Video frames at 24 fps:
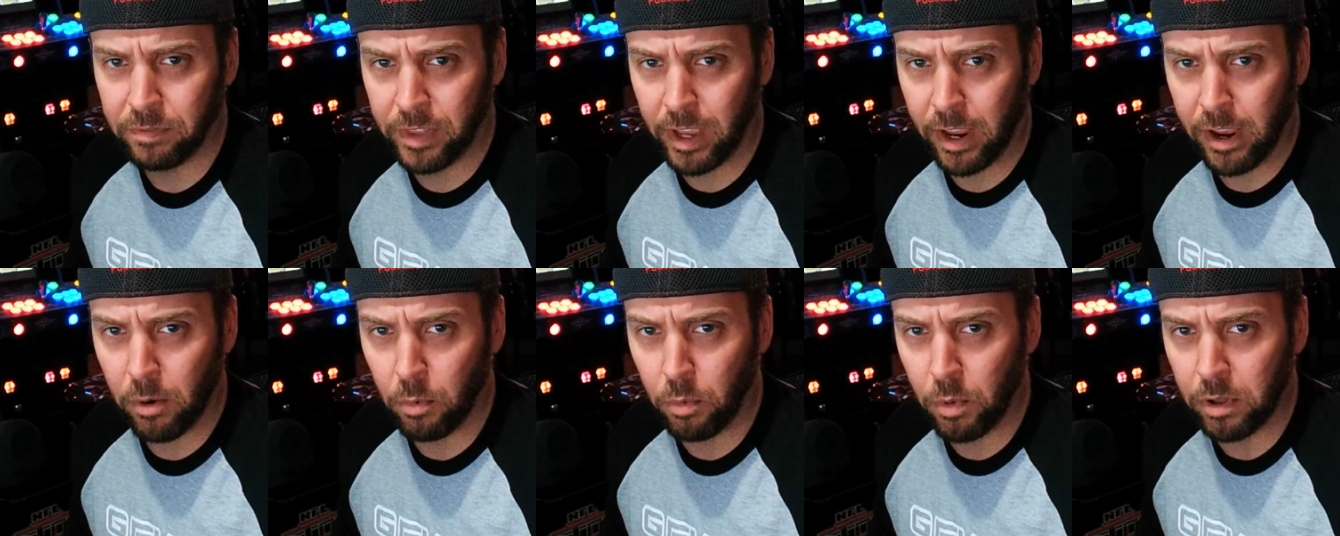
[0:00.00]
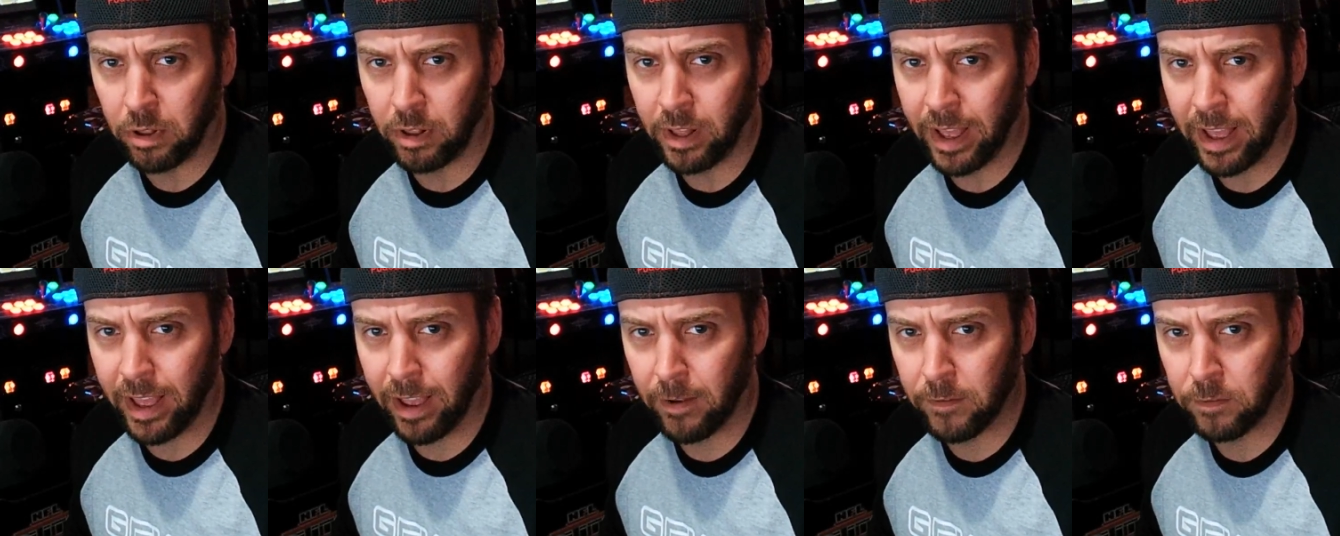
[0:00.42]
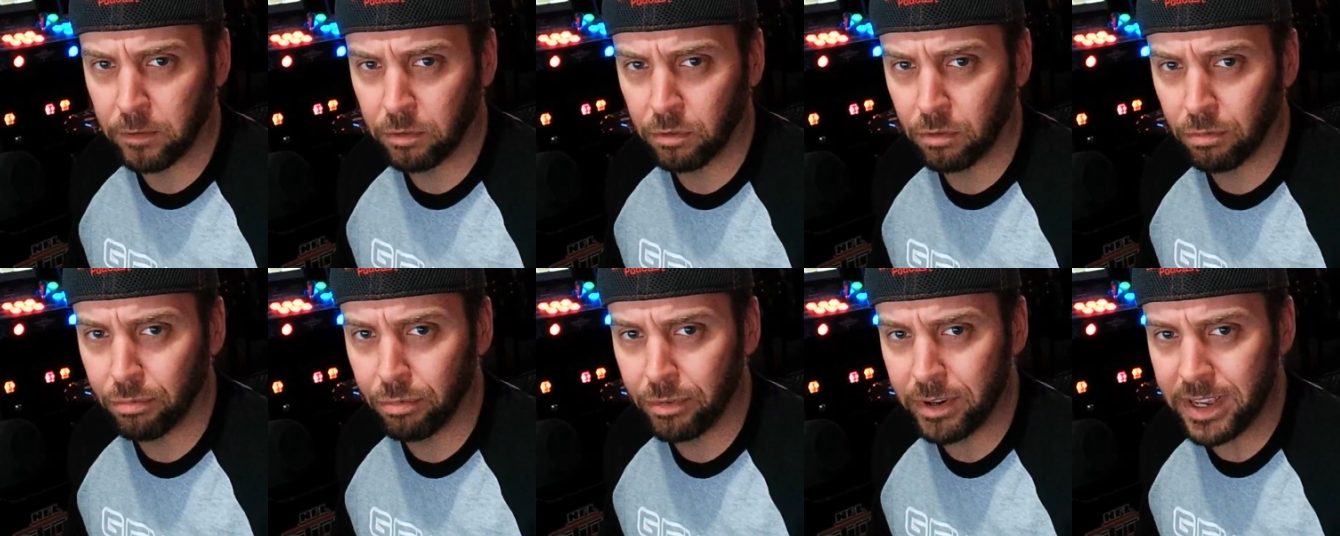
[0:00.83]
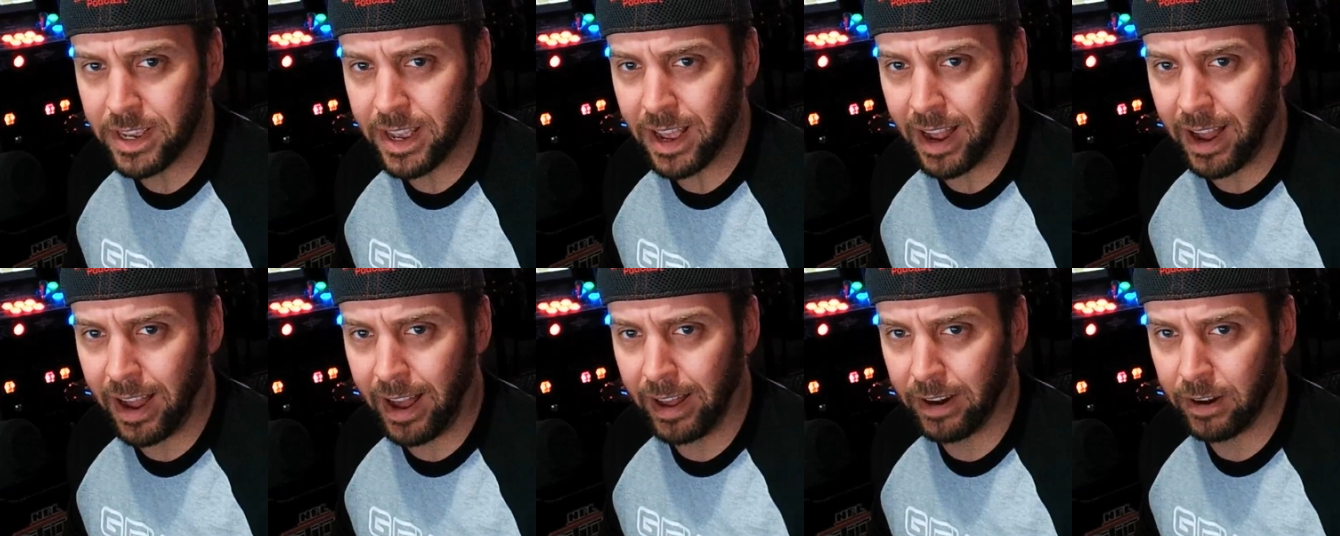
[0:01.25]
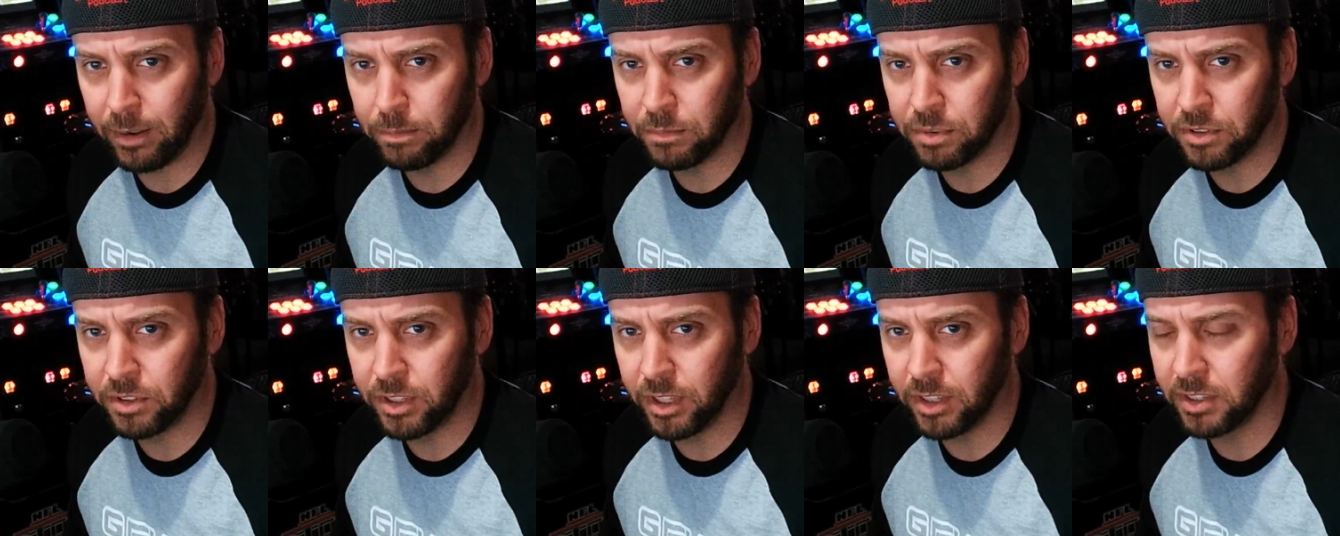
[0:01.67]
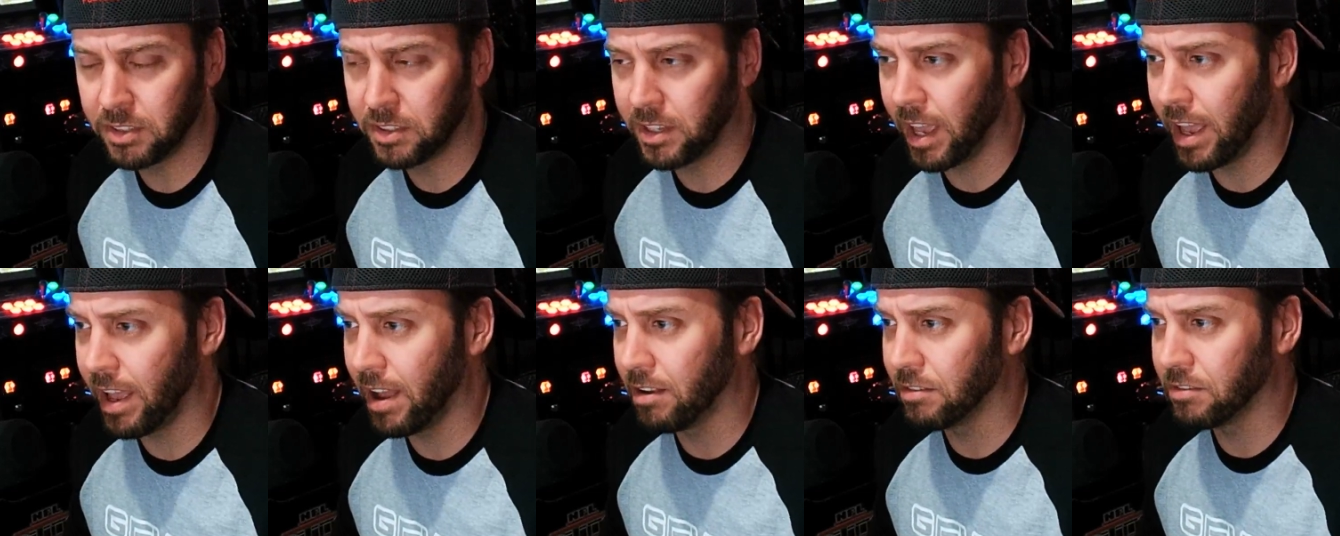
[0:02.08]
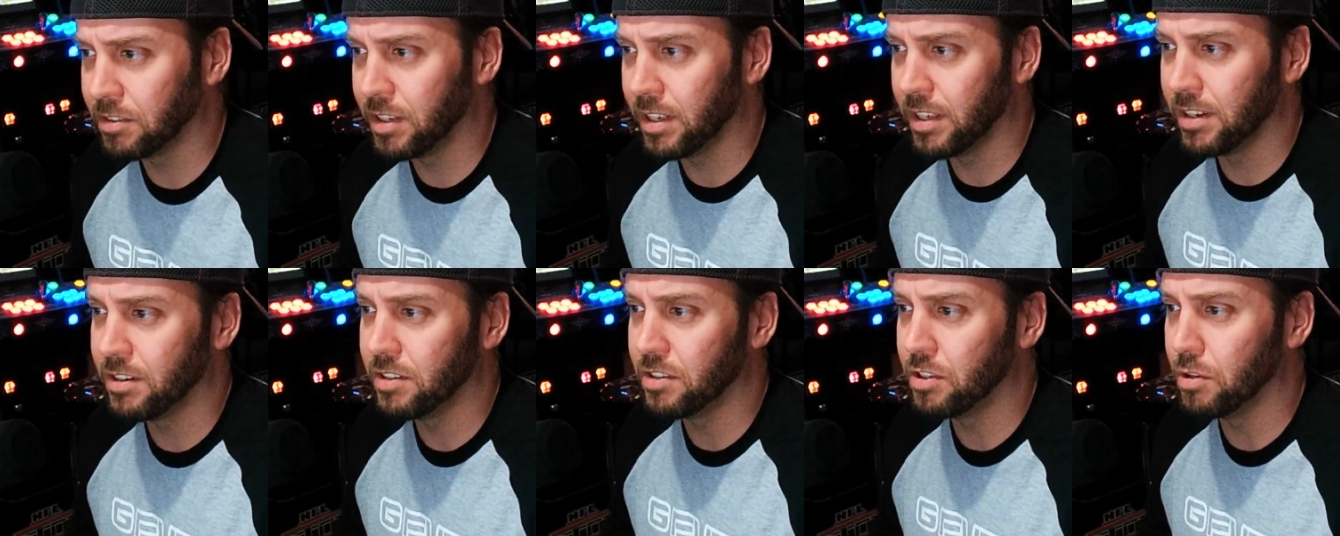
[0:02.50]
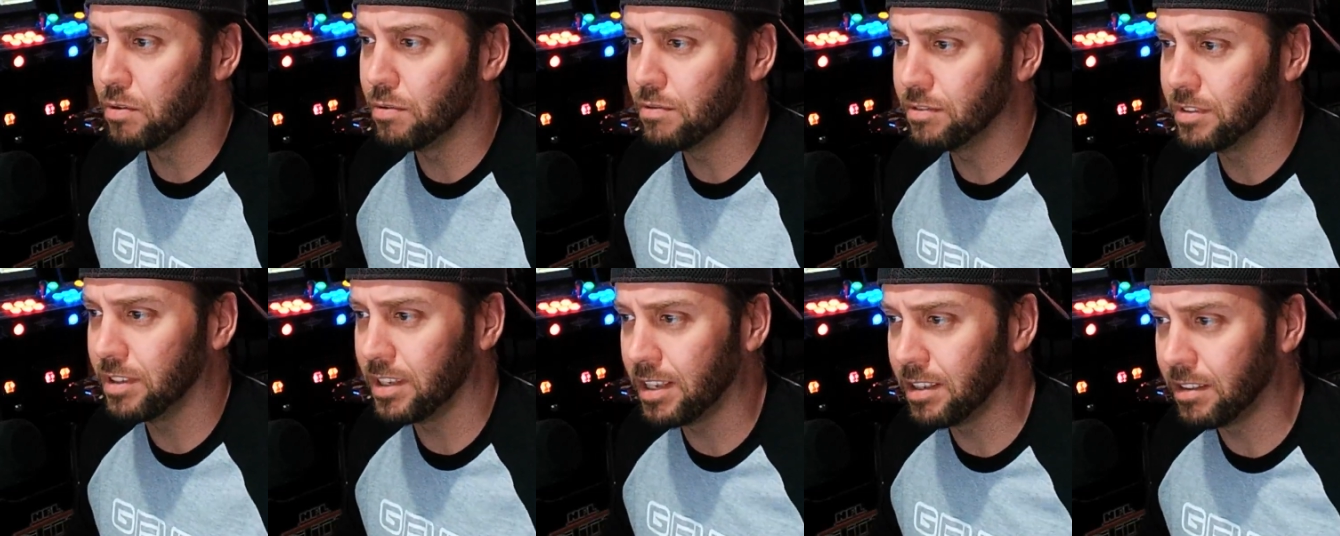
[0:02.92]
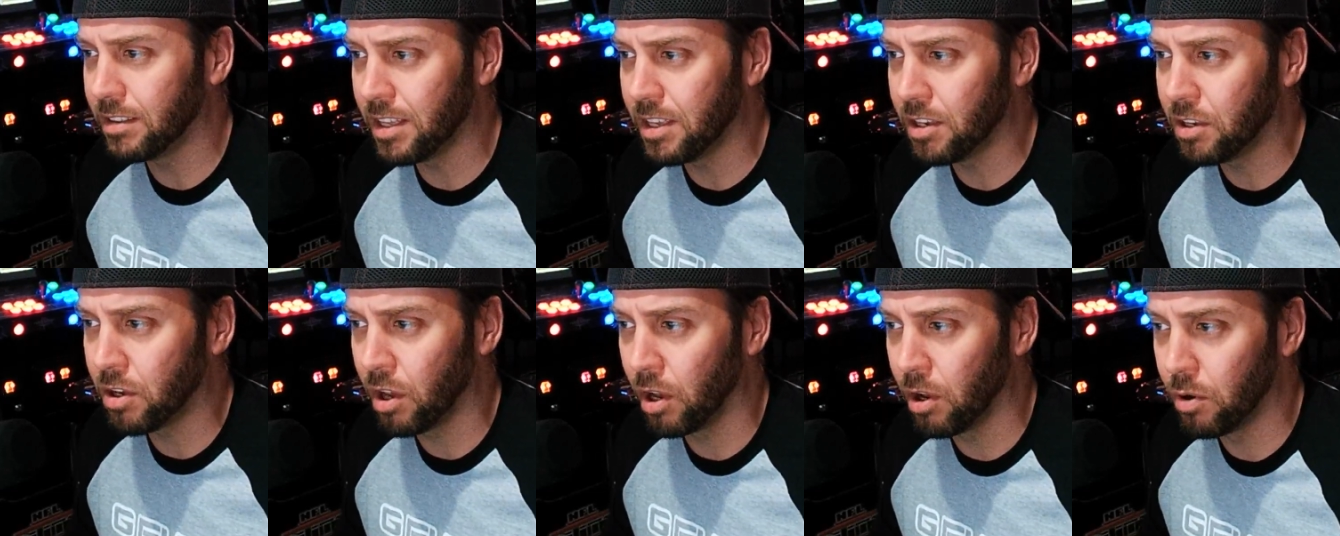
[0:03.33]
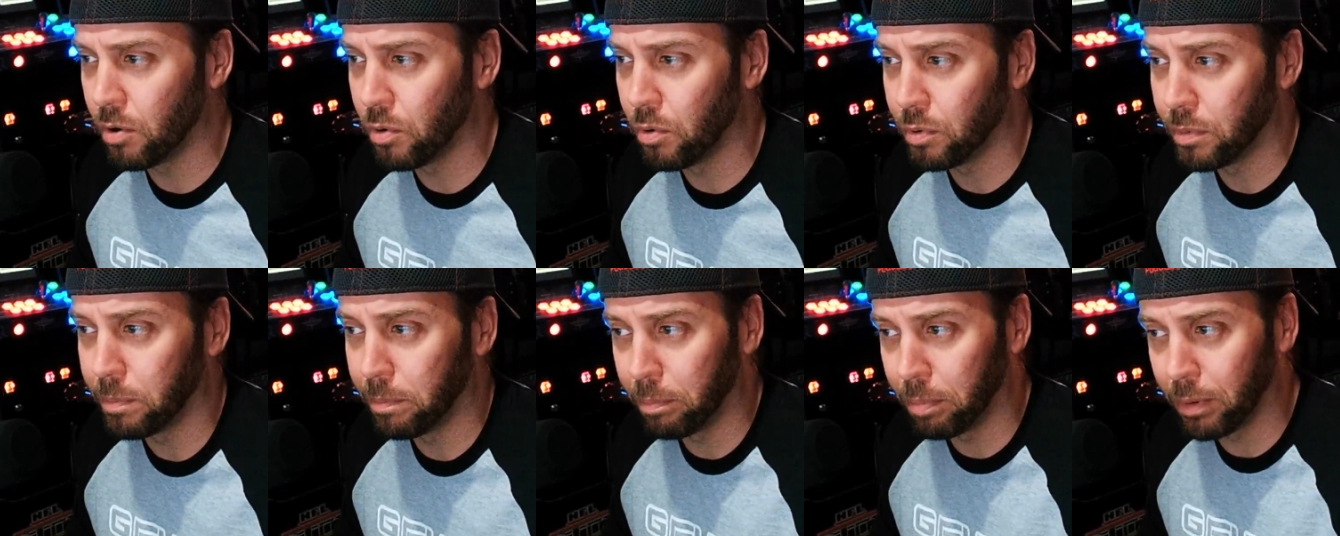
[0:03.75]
they will have 3 items discounted using the code